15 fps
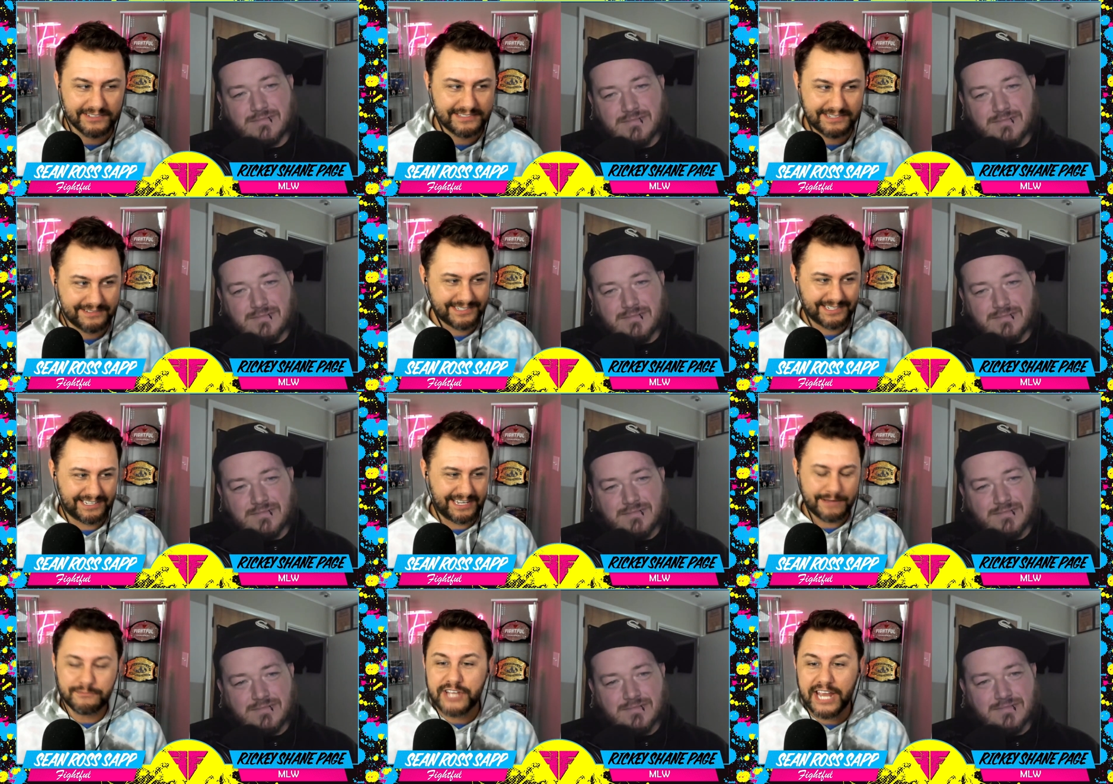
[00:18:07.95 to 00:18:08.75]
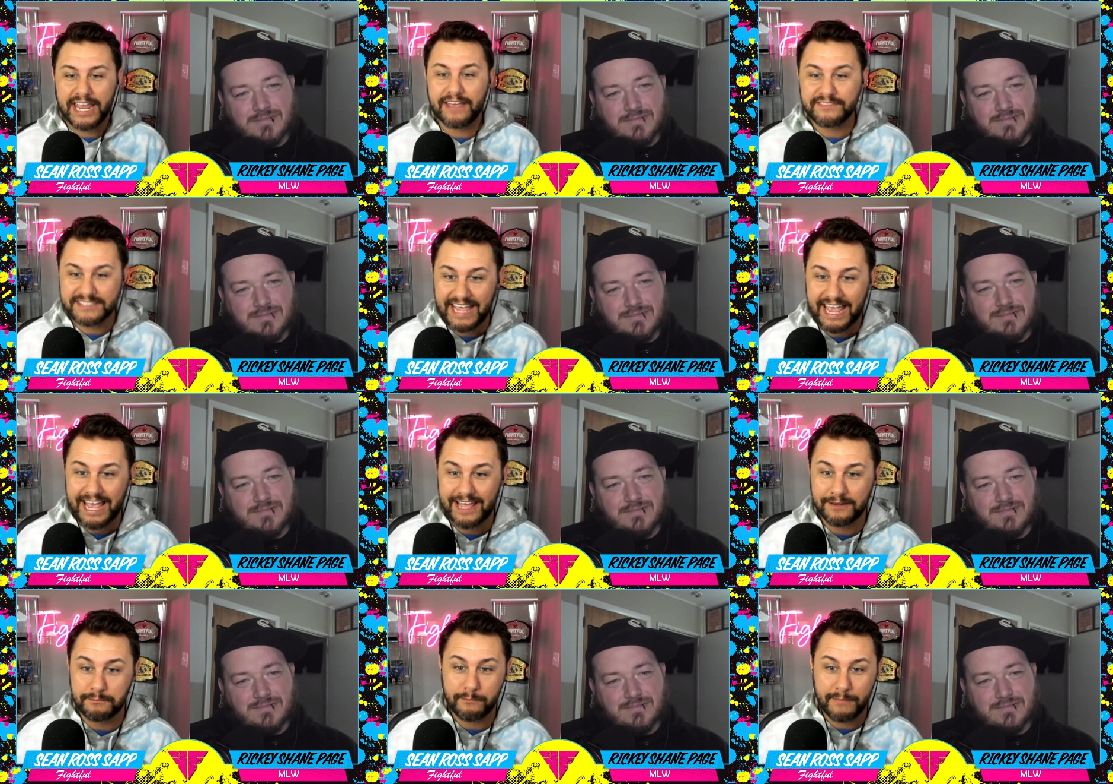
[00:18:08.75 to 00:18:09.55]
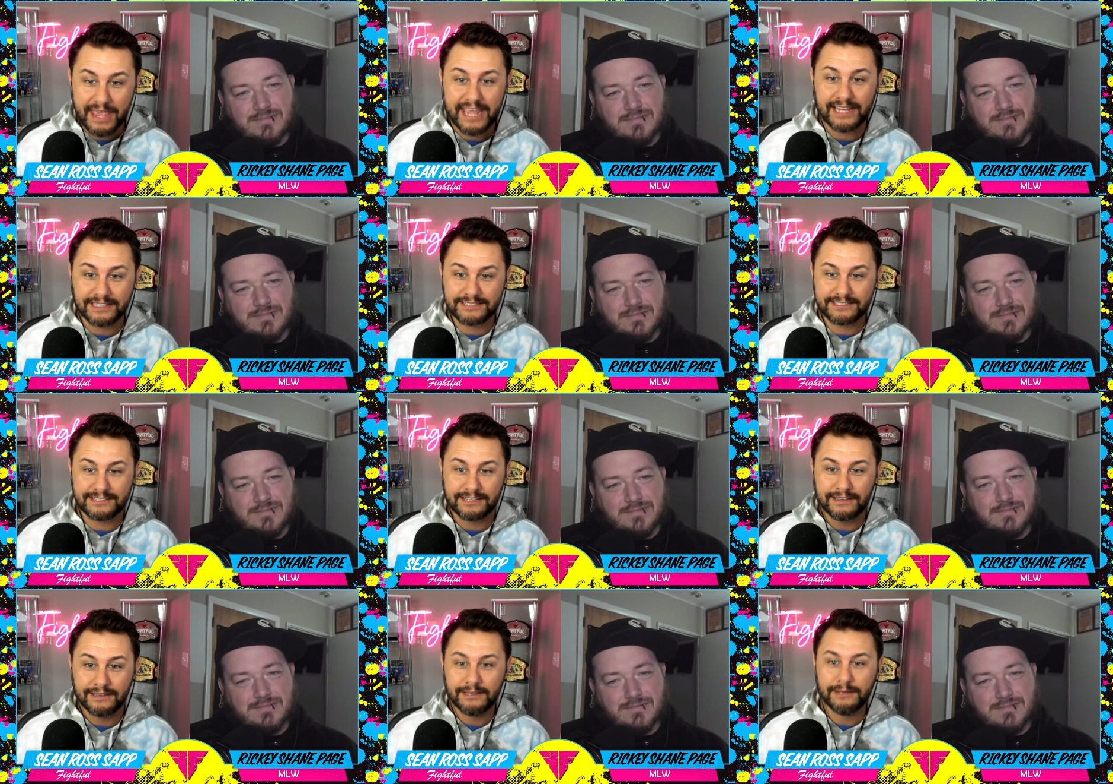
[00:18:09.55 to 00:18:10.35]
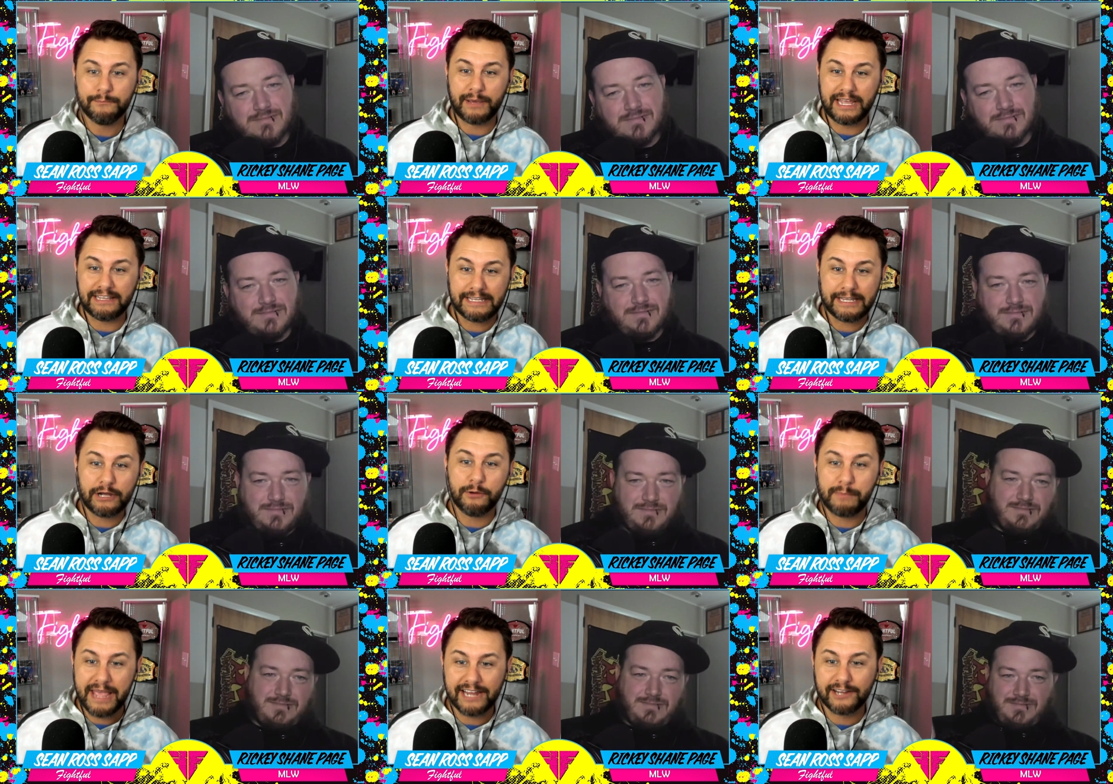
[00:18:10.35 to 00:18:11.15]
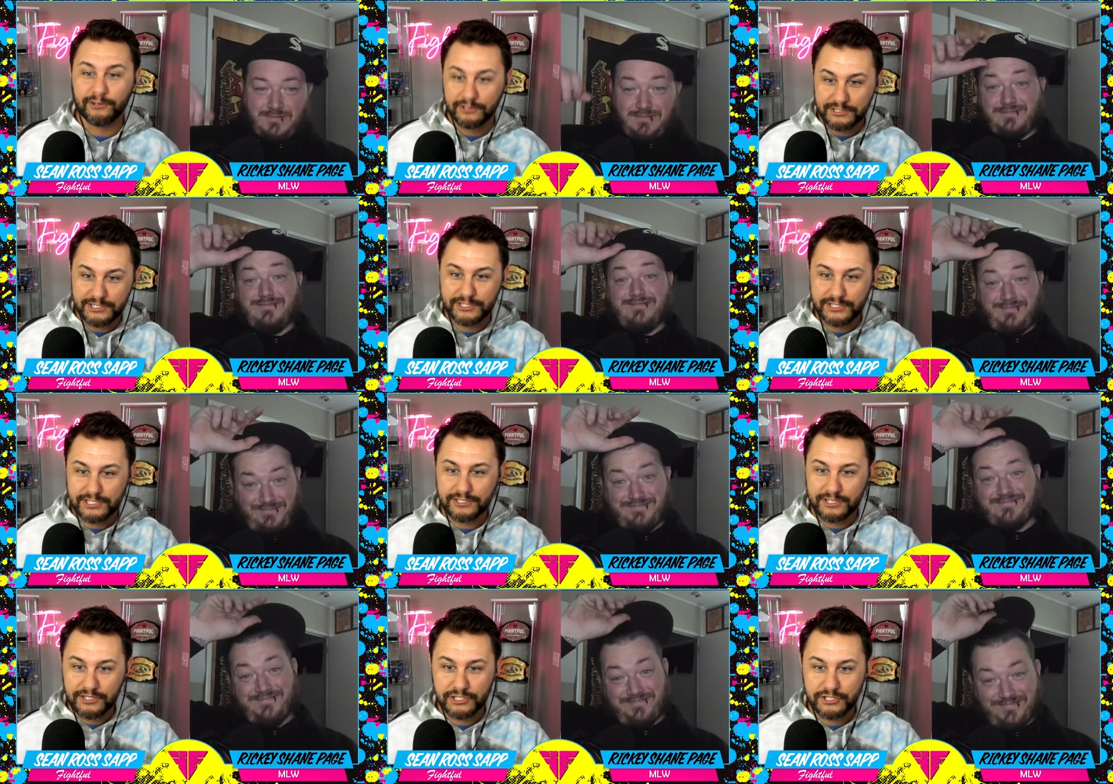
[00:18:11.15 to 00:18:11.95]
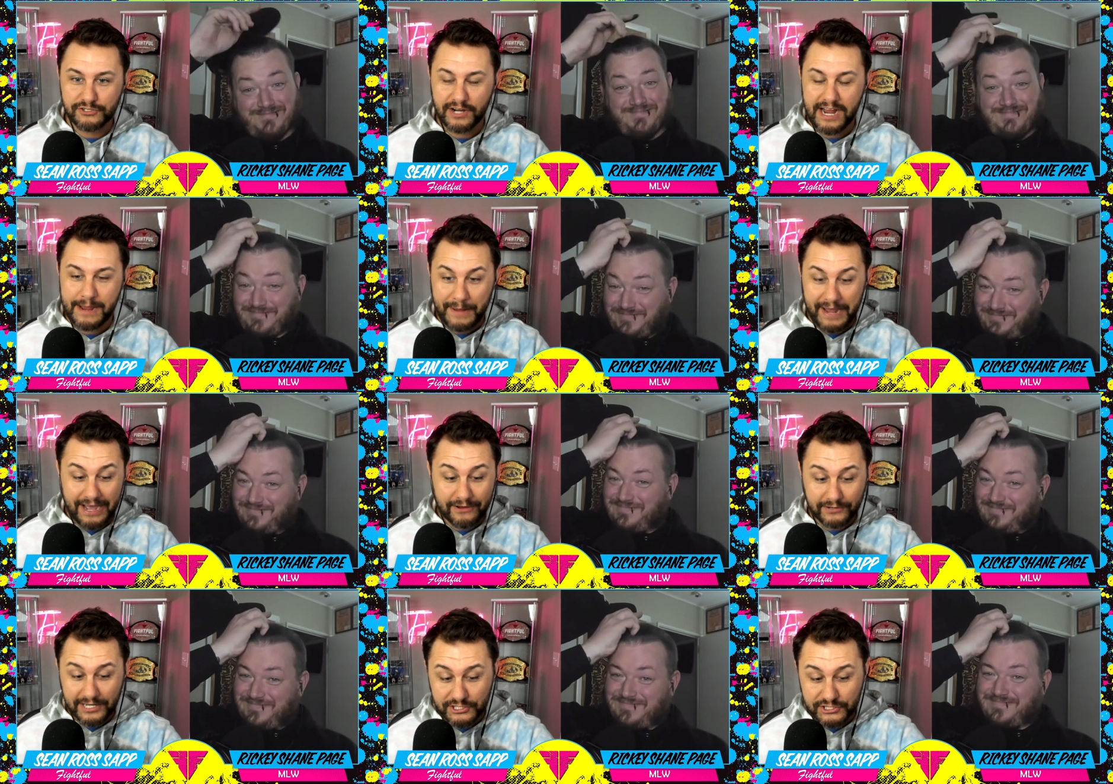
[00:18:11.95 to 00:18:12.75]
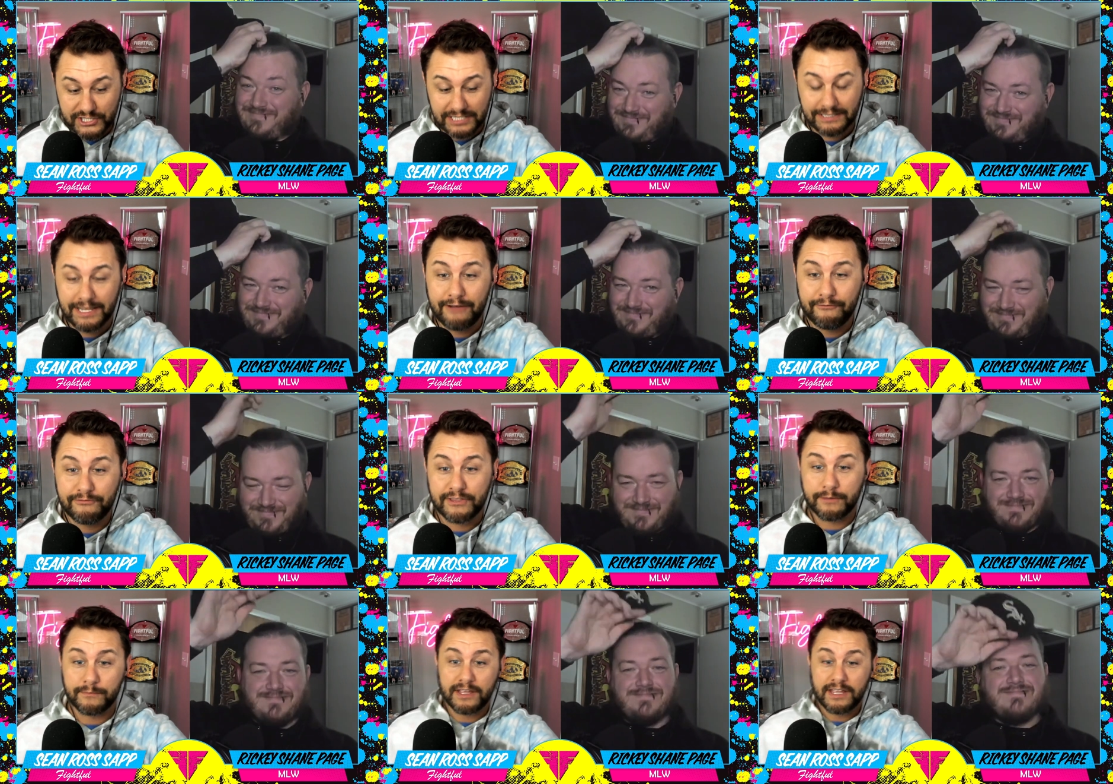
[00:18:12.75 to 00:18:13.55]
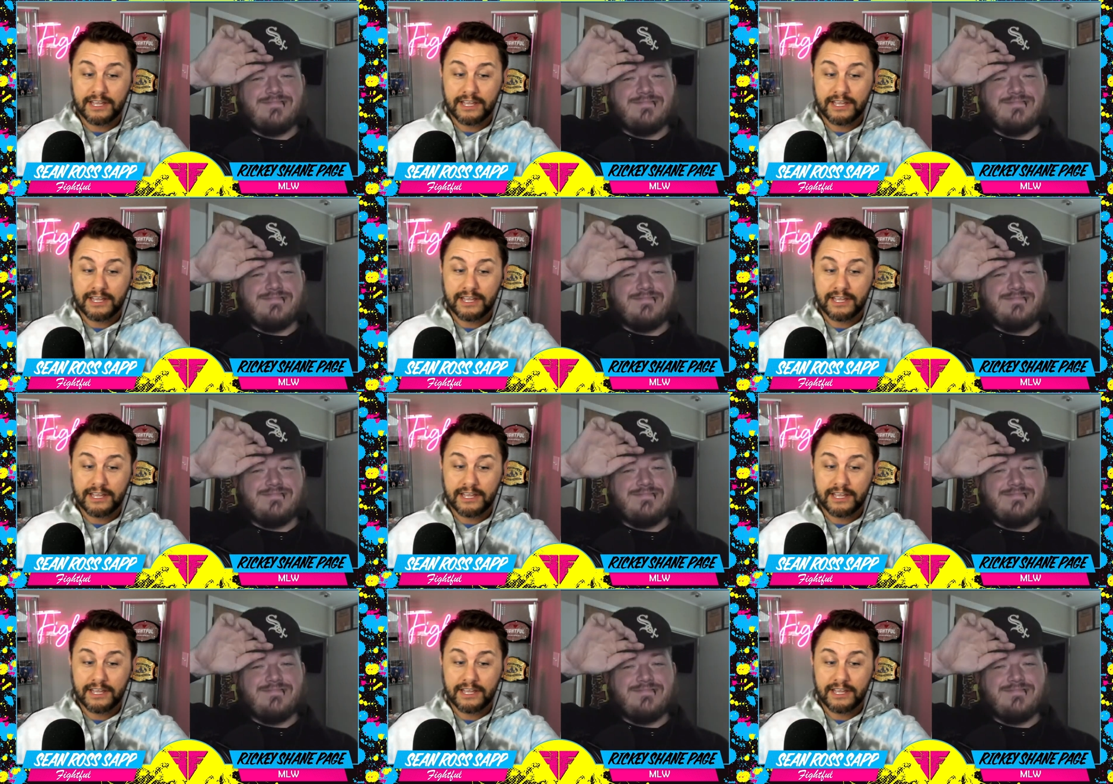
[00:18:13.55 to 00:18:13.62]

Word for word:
Speaker 1: And I was like, "MJF's dad makes paleo bagels. You should you should try them out." And she loved them.